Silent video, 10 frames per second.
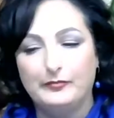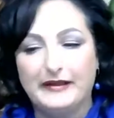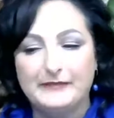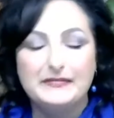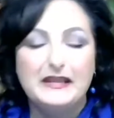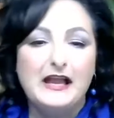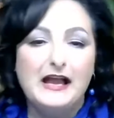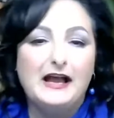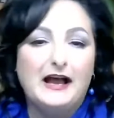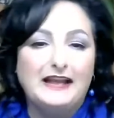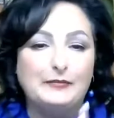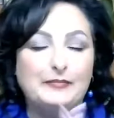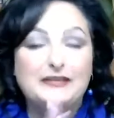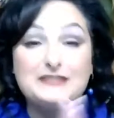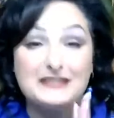But
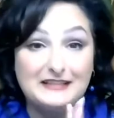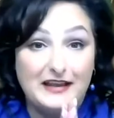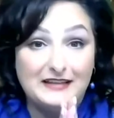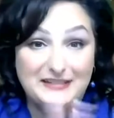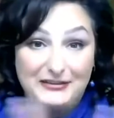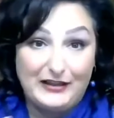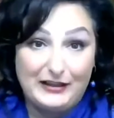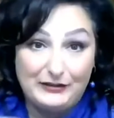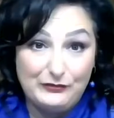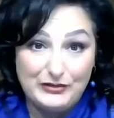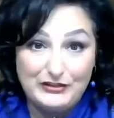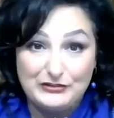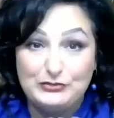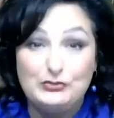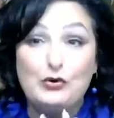Bill's in Southern California.
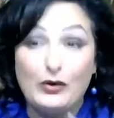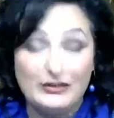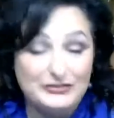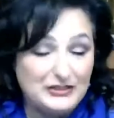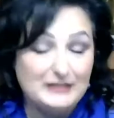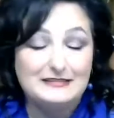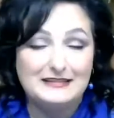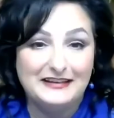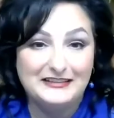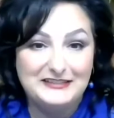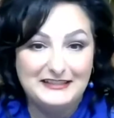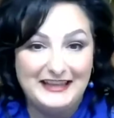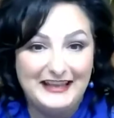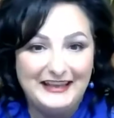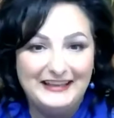It's gorgeous there
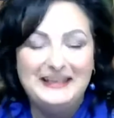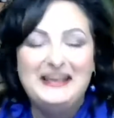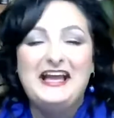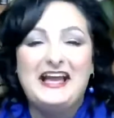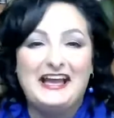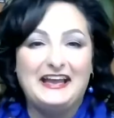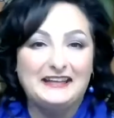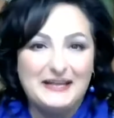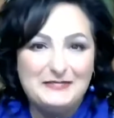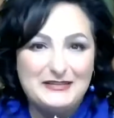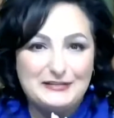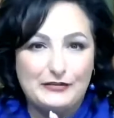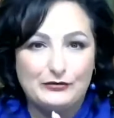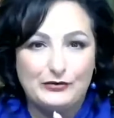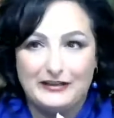today, and I'm in
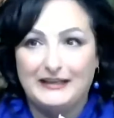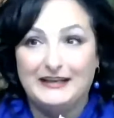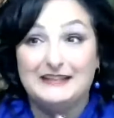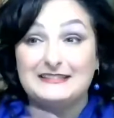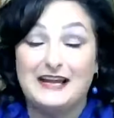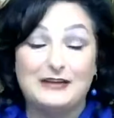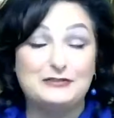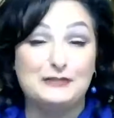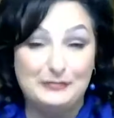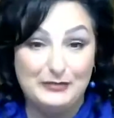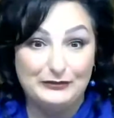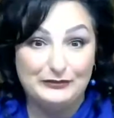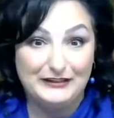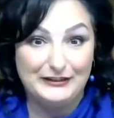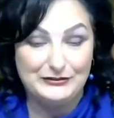Southern Oregon, and it's actually
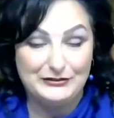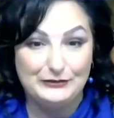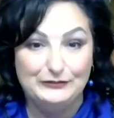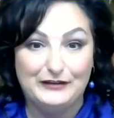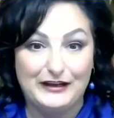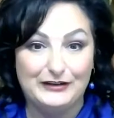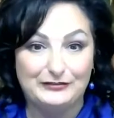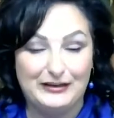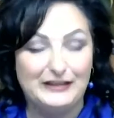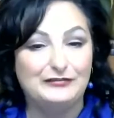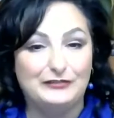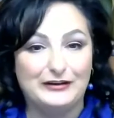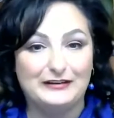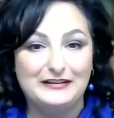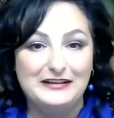beautiful here too, fire free
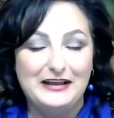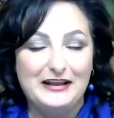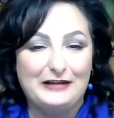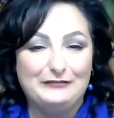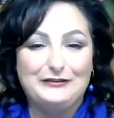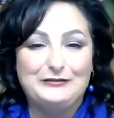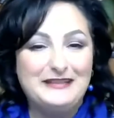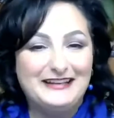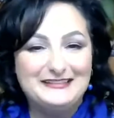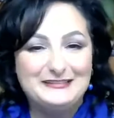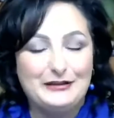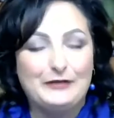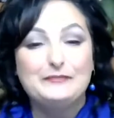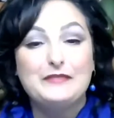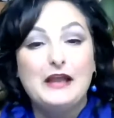for a few minutes.
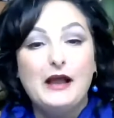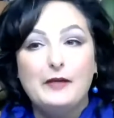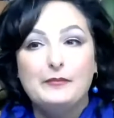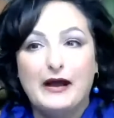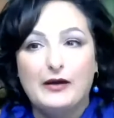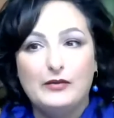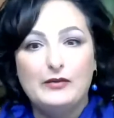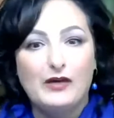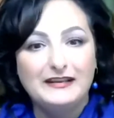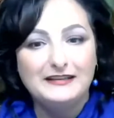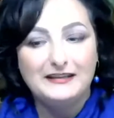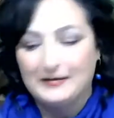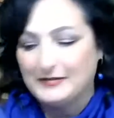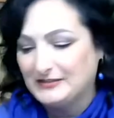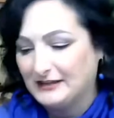So, but we wanted to
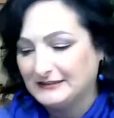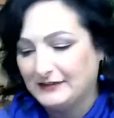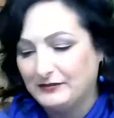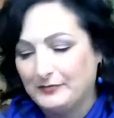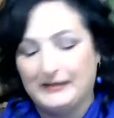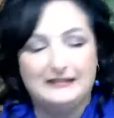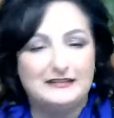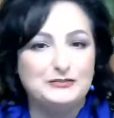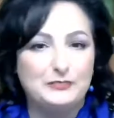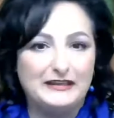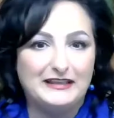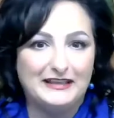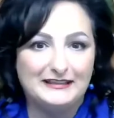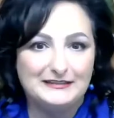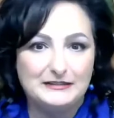come and talk to everybody this
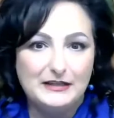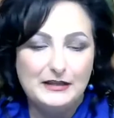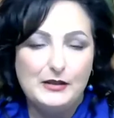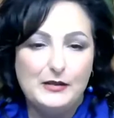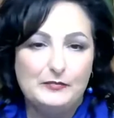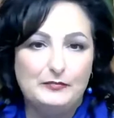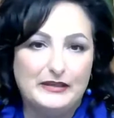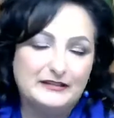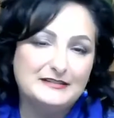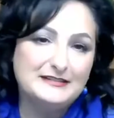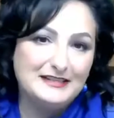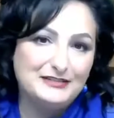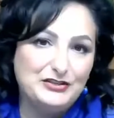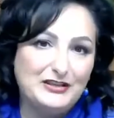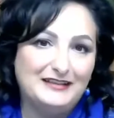weekend. Bill is
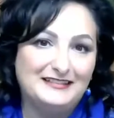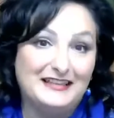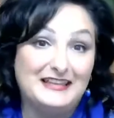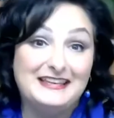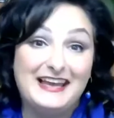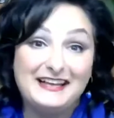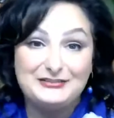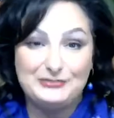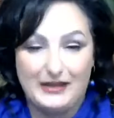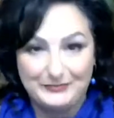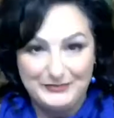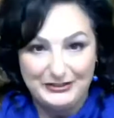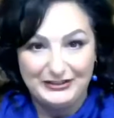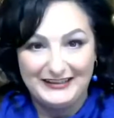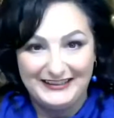teaching the next
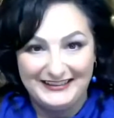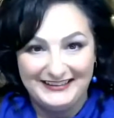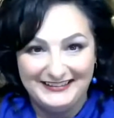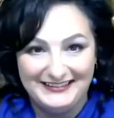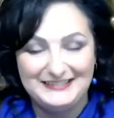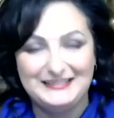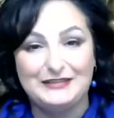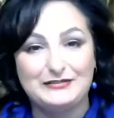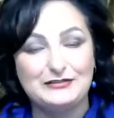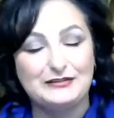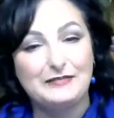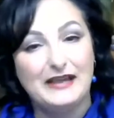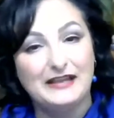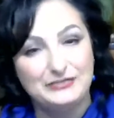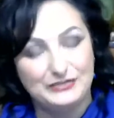chapter in Secrets of the
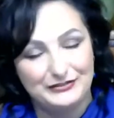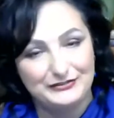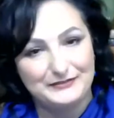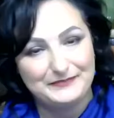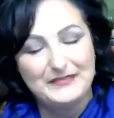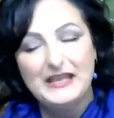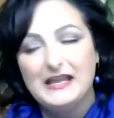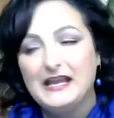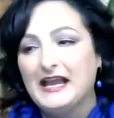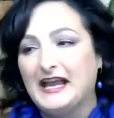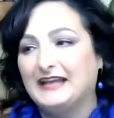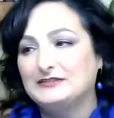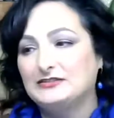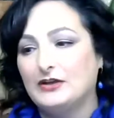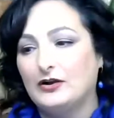Masters. And
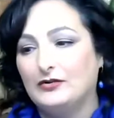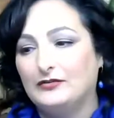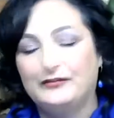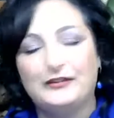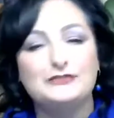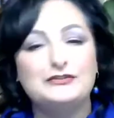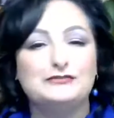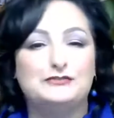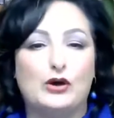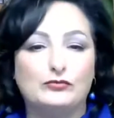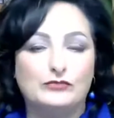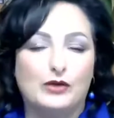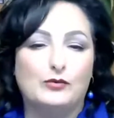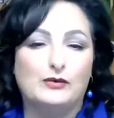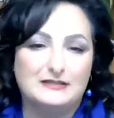so, for those who don't
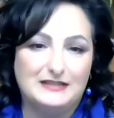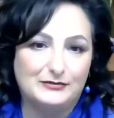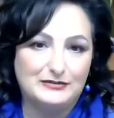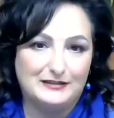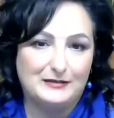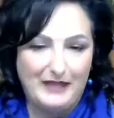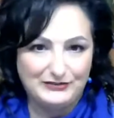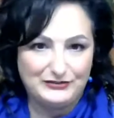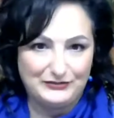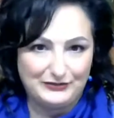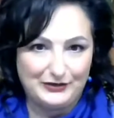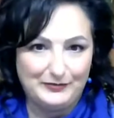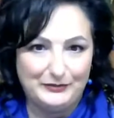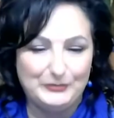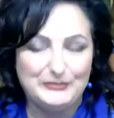know what Secrets of the Masters are,
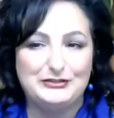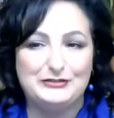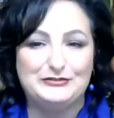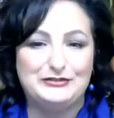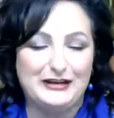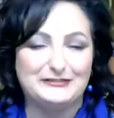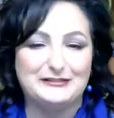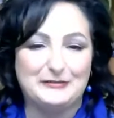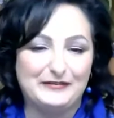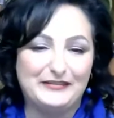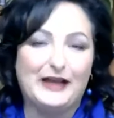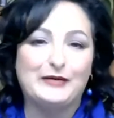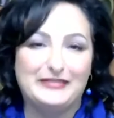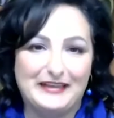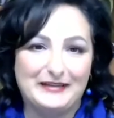Bill, would you share some of that
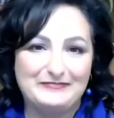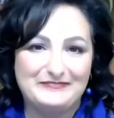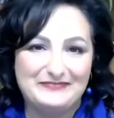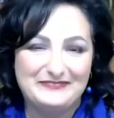with them?